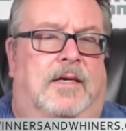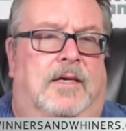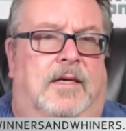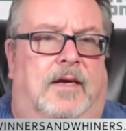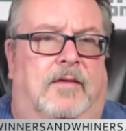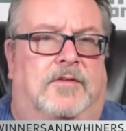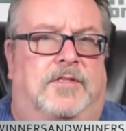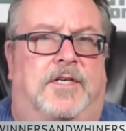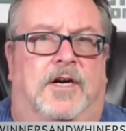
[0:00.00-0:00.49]

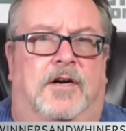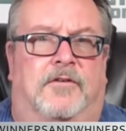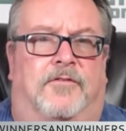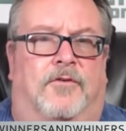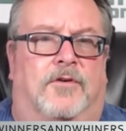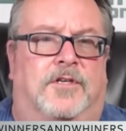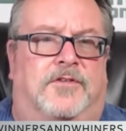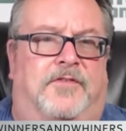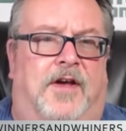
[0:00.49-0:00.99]
Give us the Air
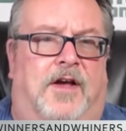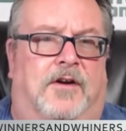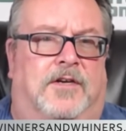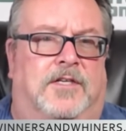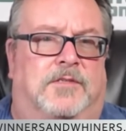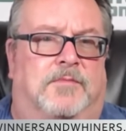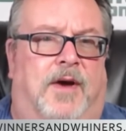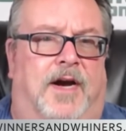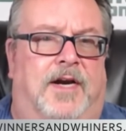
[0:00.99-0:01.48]
Force
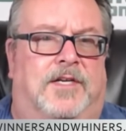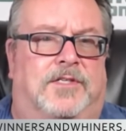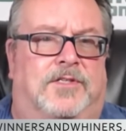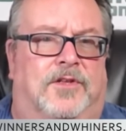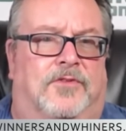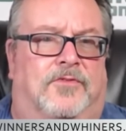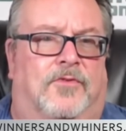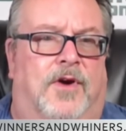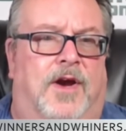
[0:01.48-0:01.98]
Falcons minus
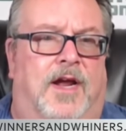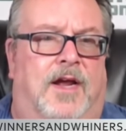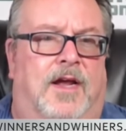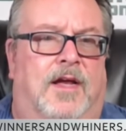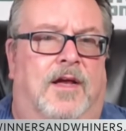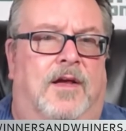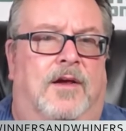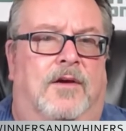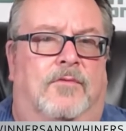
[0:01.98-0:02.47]
the
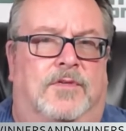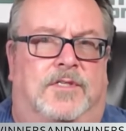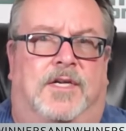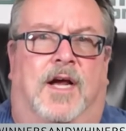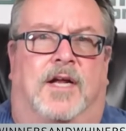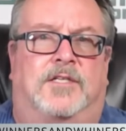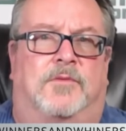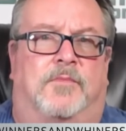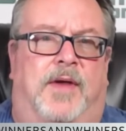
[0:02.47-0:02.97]
three.
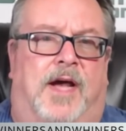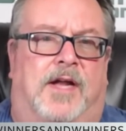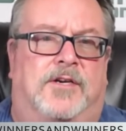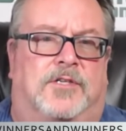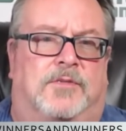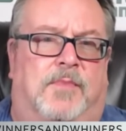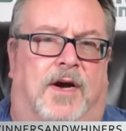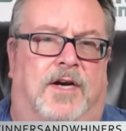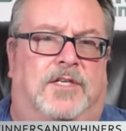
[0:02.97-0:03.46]
Wisconsin
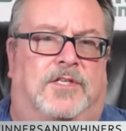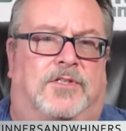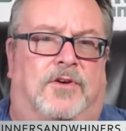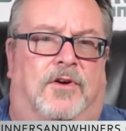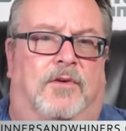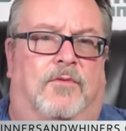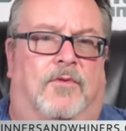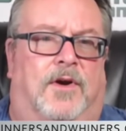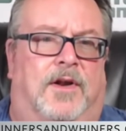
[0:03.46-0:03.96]
Badgers minus
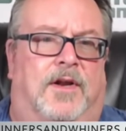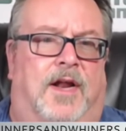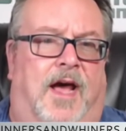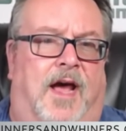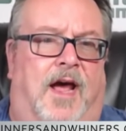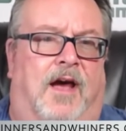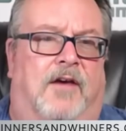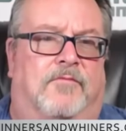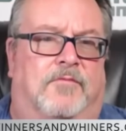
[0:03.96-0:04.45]
31 and a
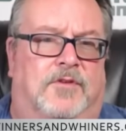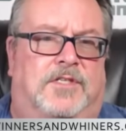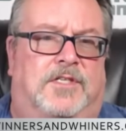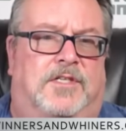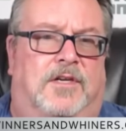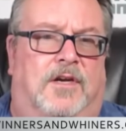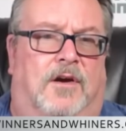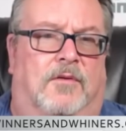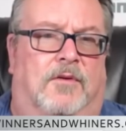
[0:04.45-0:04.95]
half.
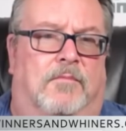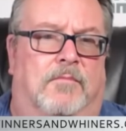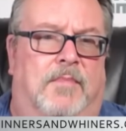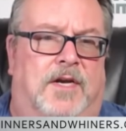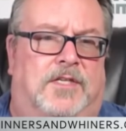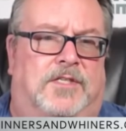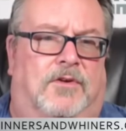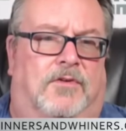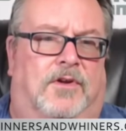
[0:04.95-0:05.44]
Uh,
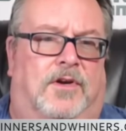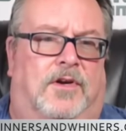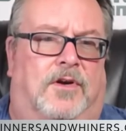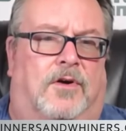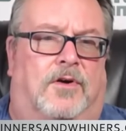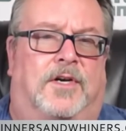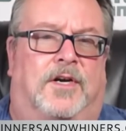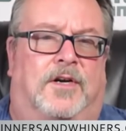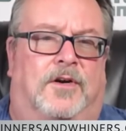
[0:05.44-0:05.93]
Minnesota
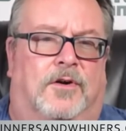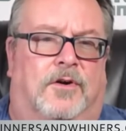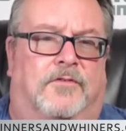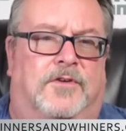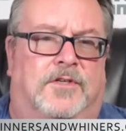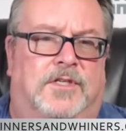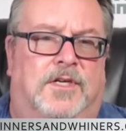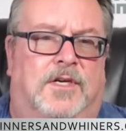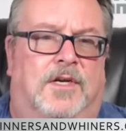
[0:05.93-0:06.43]
Golden
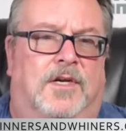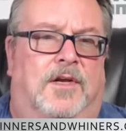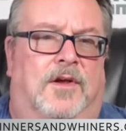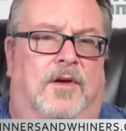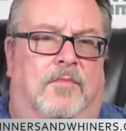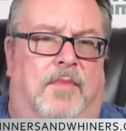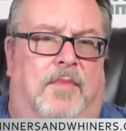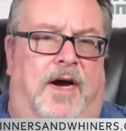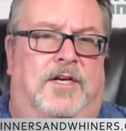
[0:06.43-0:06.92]
Gophers
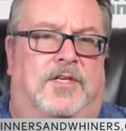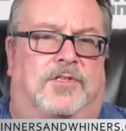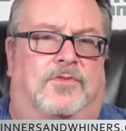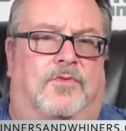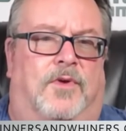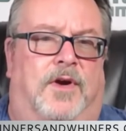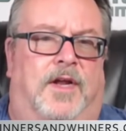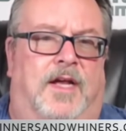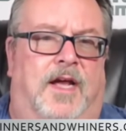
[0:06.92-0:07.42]
minus
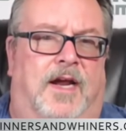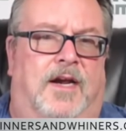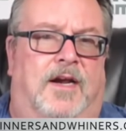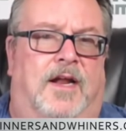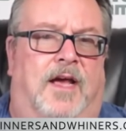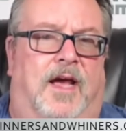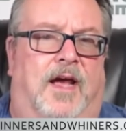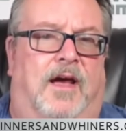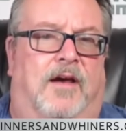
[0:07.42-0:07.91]
28
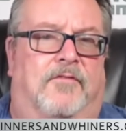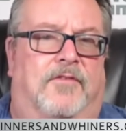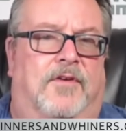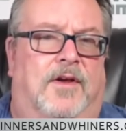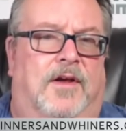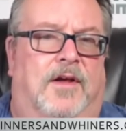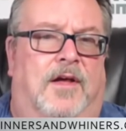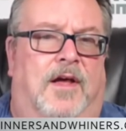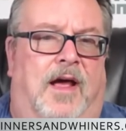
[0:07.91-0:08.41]
and a half.
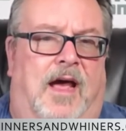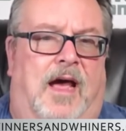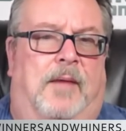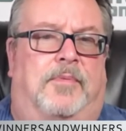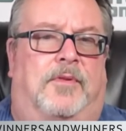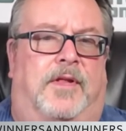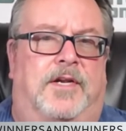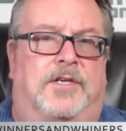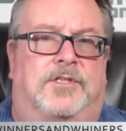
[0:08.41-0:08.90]

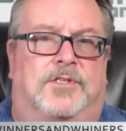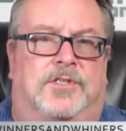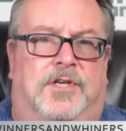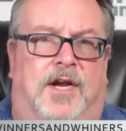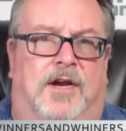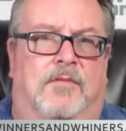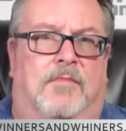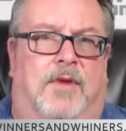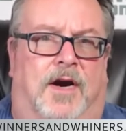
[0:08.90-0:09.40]
Appalachian
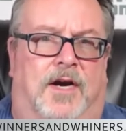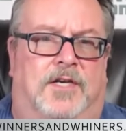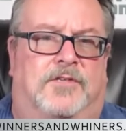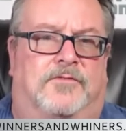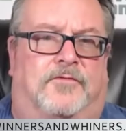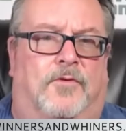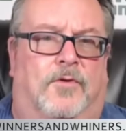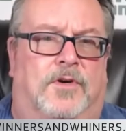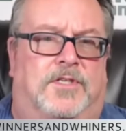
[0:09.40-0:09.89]
State
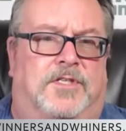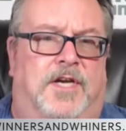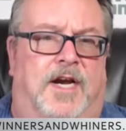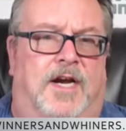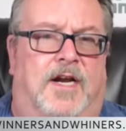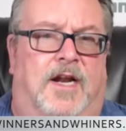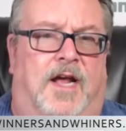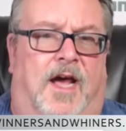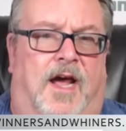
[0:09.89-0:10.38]
minus
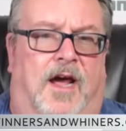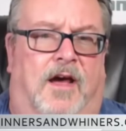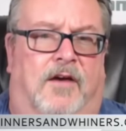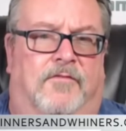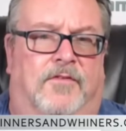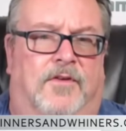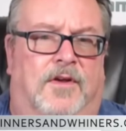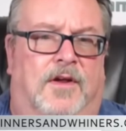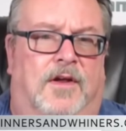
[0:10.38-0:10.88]
14 and a
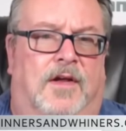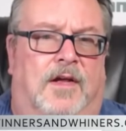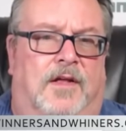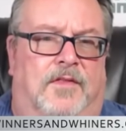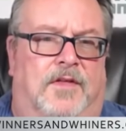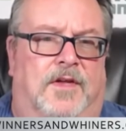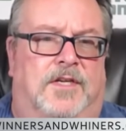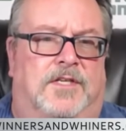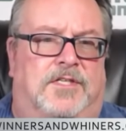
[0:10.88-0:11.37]
half.
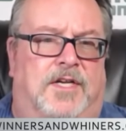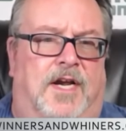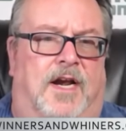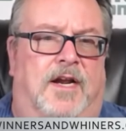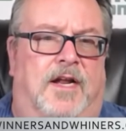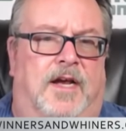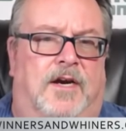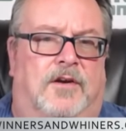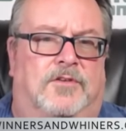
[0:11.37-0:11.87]
The
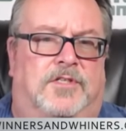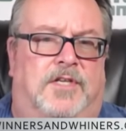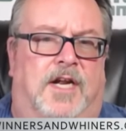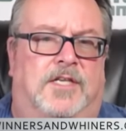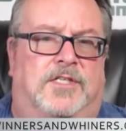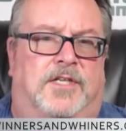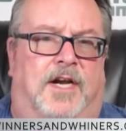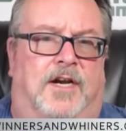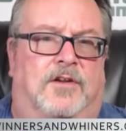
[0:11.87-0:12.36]
San Diego
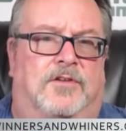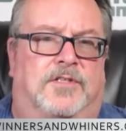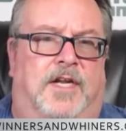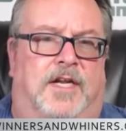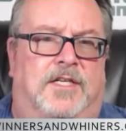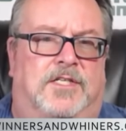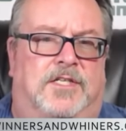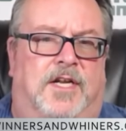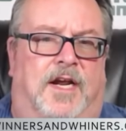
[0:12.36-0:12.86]
State, San
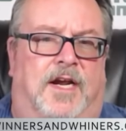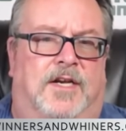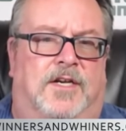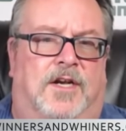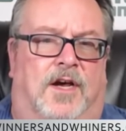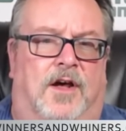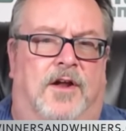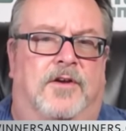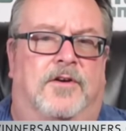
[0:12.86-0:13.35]
Jose
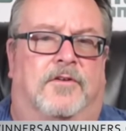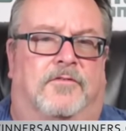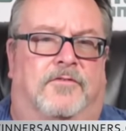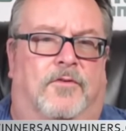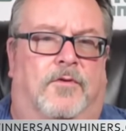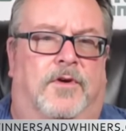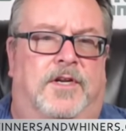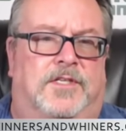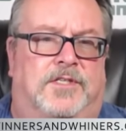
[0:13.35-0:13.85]
State under
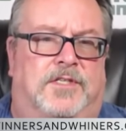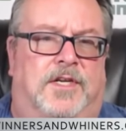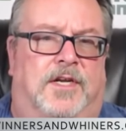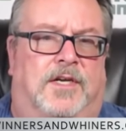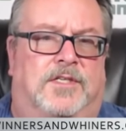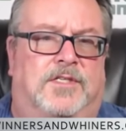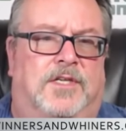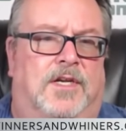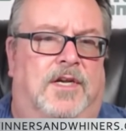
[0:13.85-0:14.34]

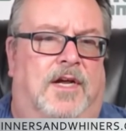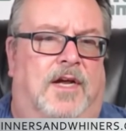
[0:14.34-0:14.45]
46.